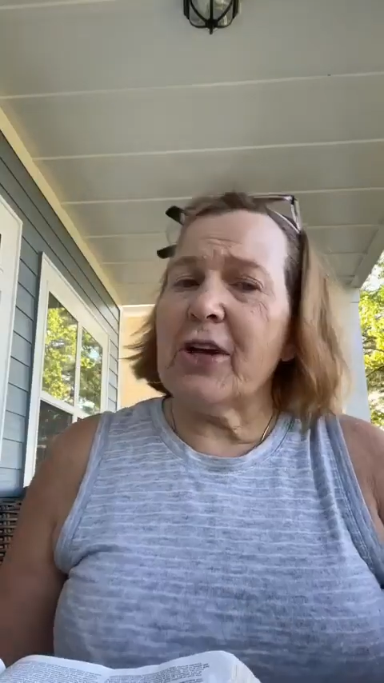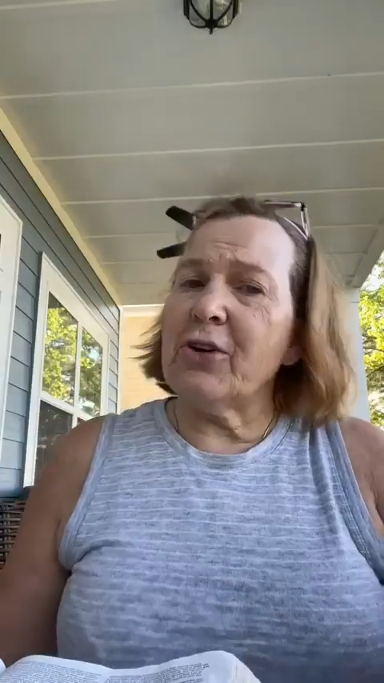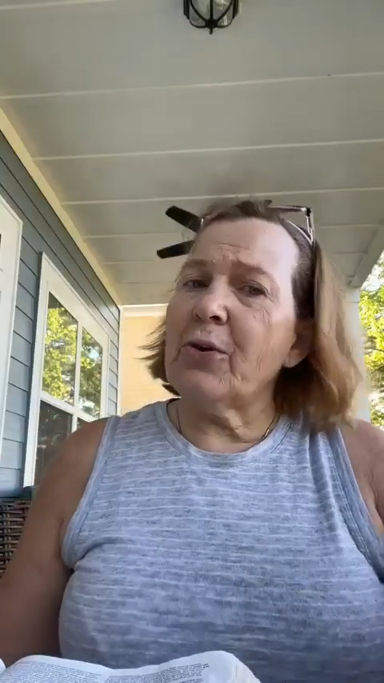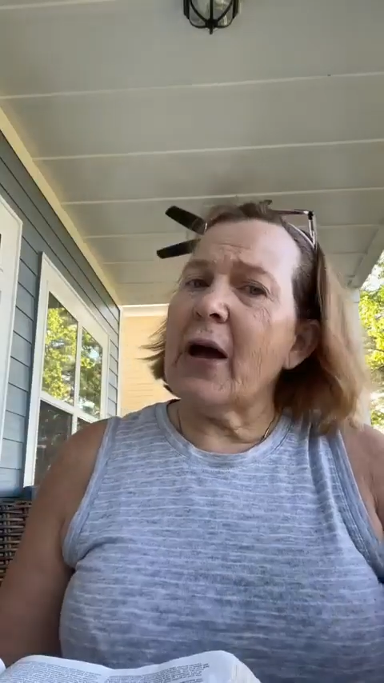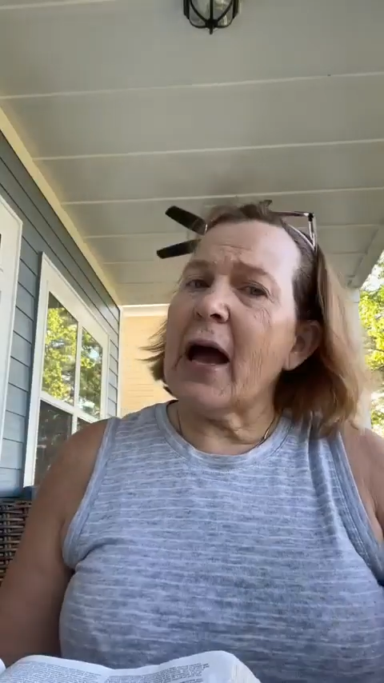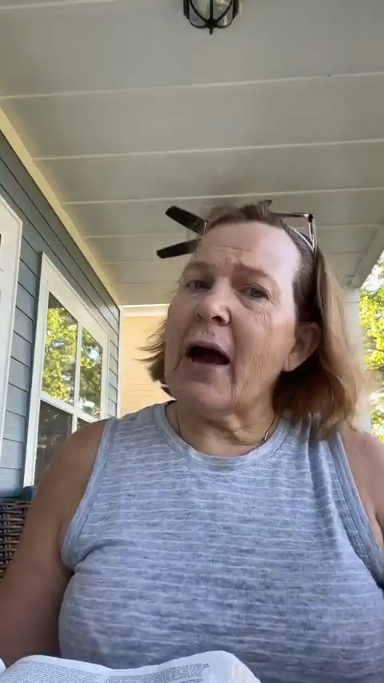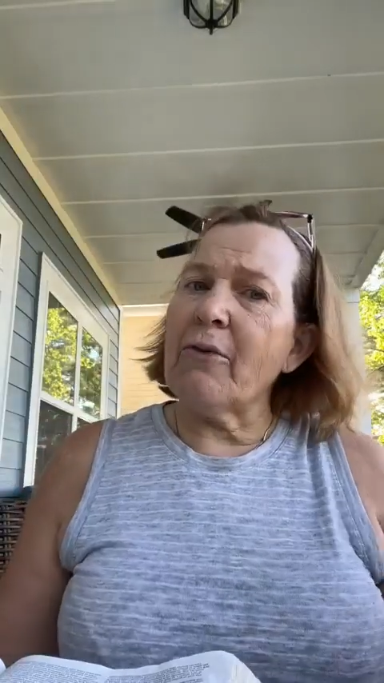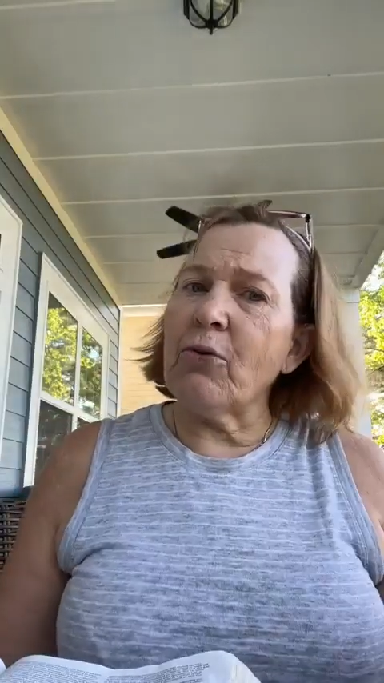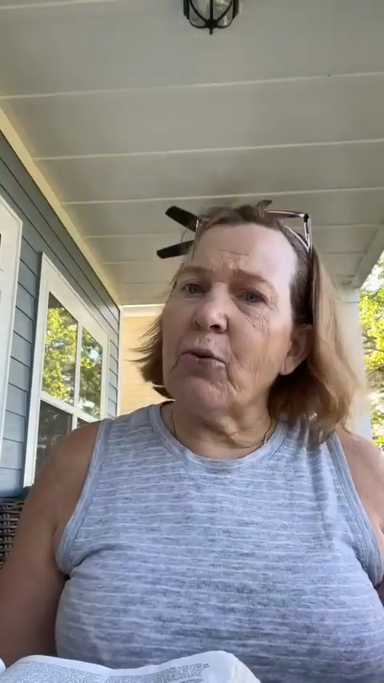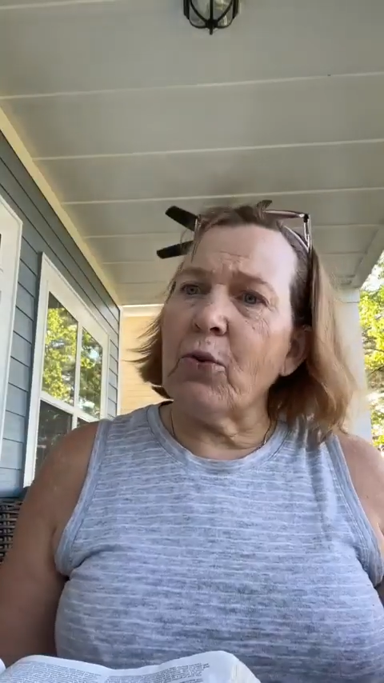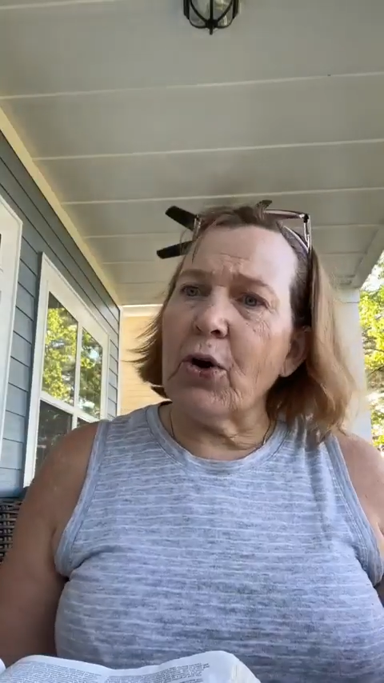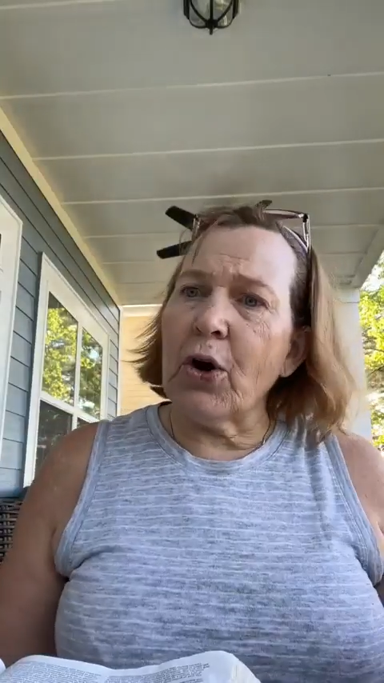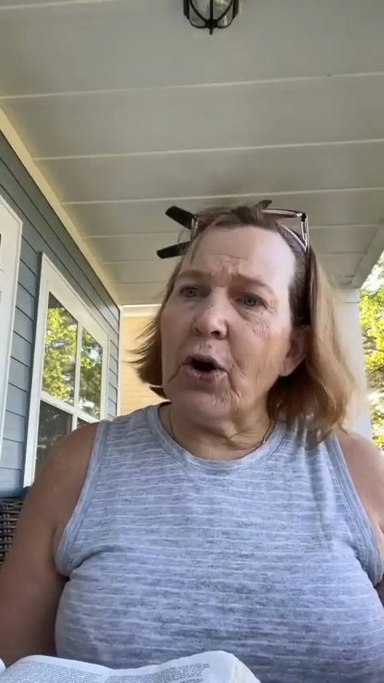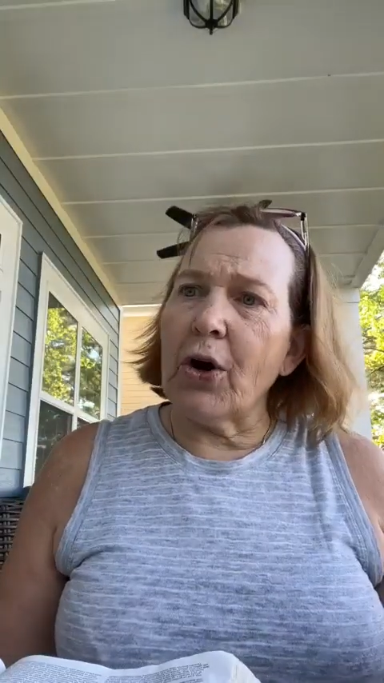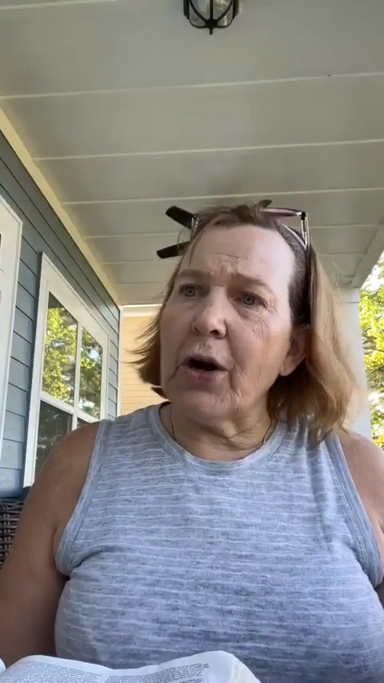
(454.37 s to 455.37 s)
and you have a
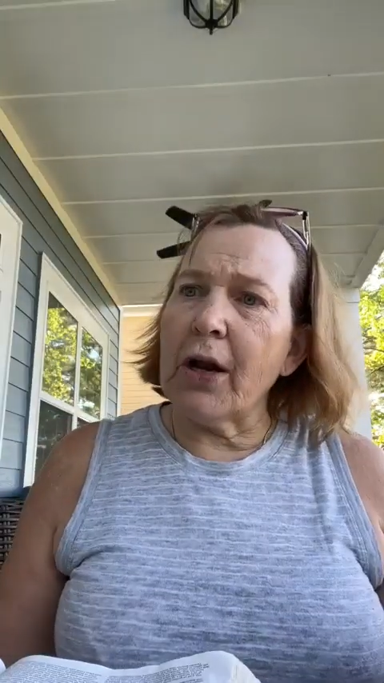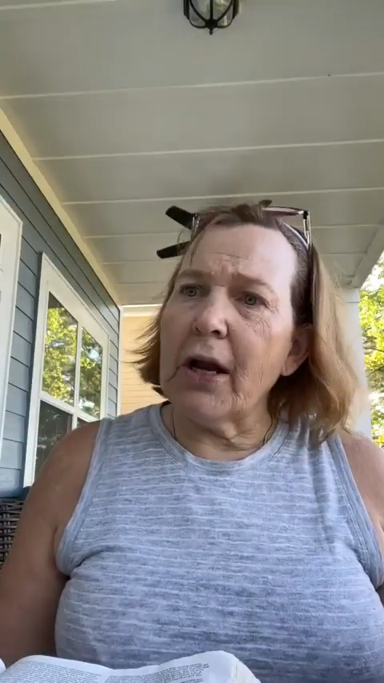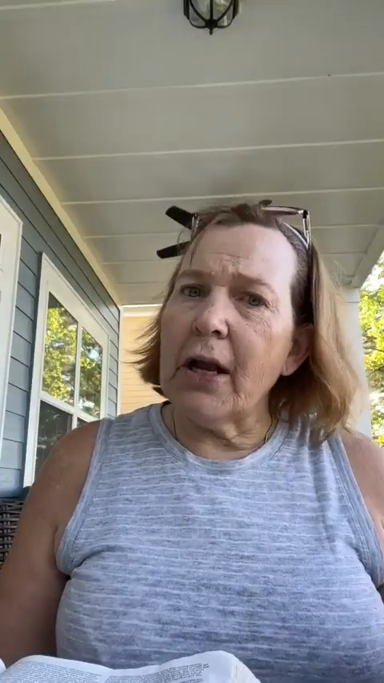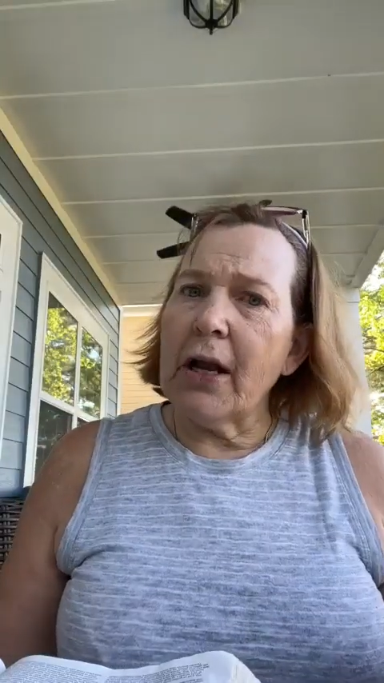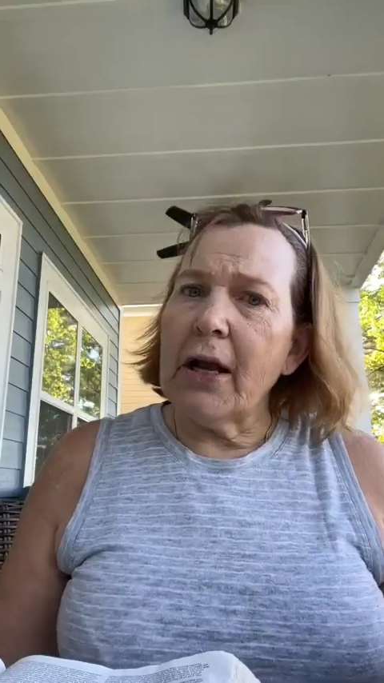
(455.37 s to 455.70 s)
word